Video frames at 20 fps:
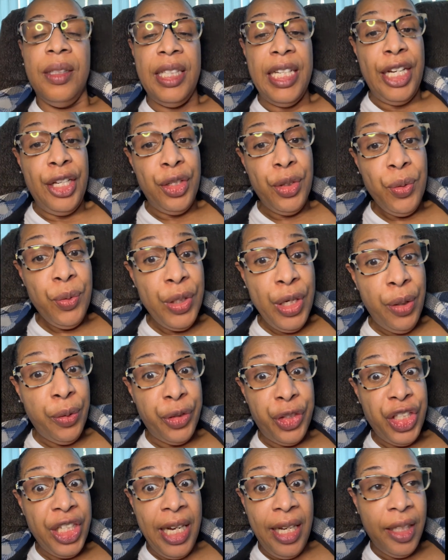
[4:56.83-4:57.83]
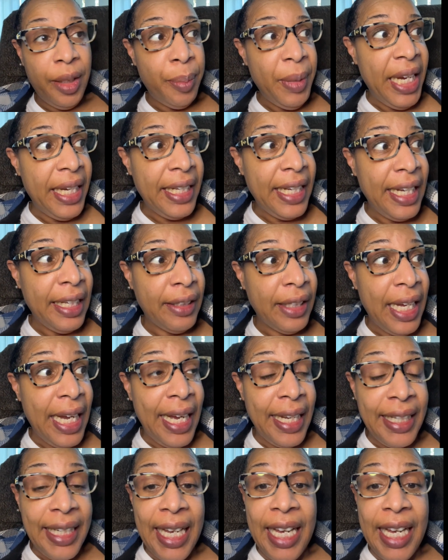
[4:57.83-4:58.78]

Now, Charlemagne ain't lying.